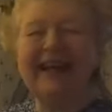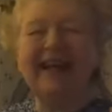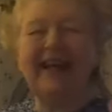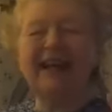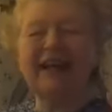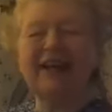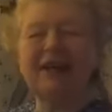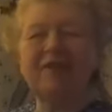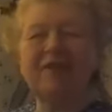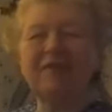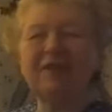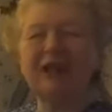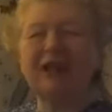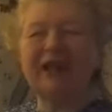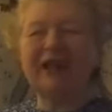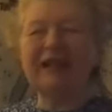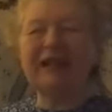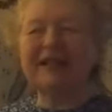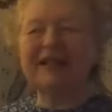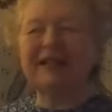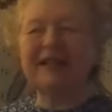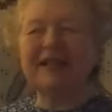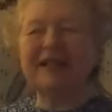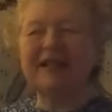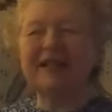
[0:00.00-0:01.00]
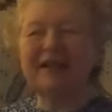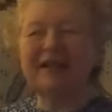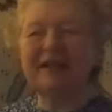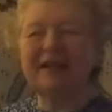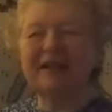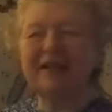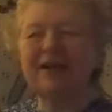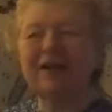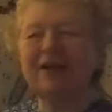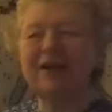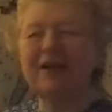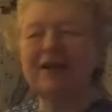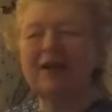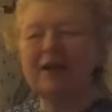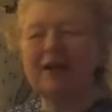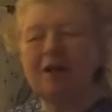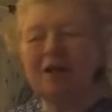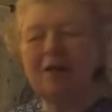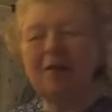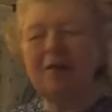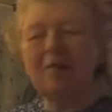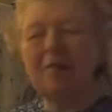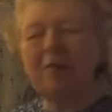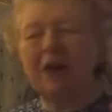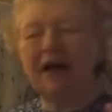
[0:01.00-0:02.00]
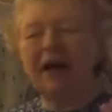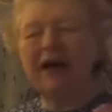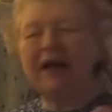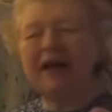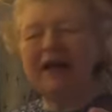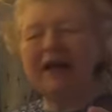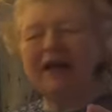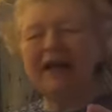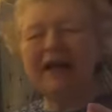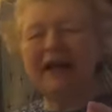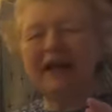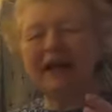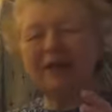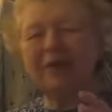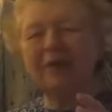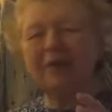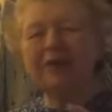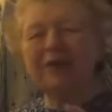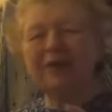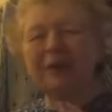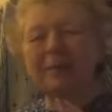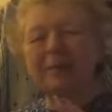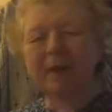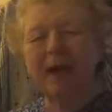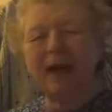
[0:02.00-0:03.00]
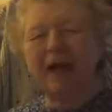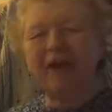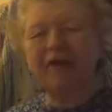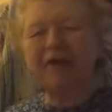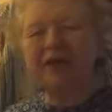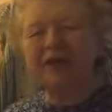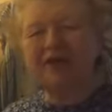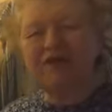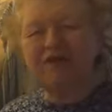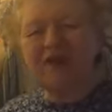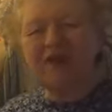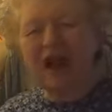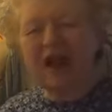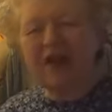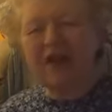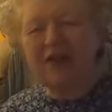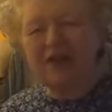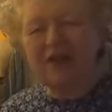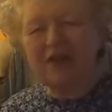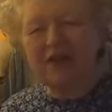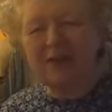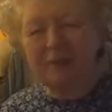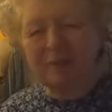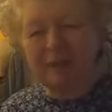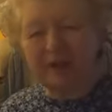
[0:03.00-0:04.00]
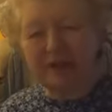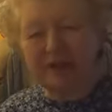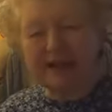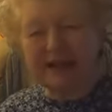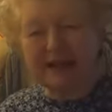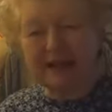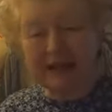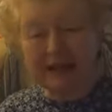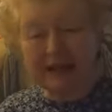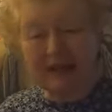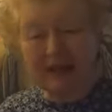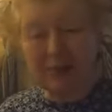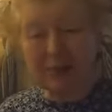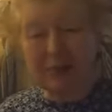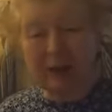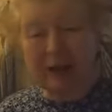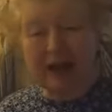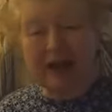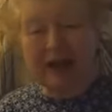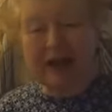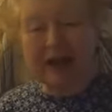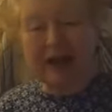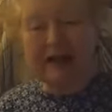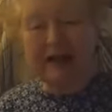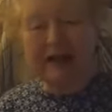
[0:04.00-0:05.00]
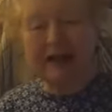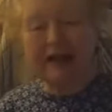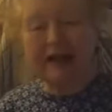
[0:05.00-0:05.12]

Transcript: I love dancing. But he was about his father's business, right?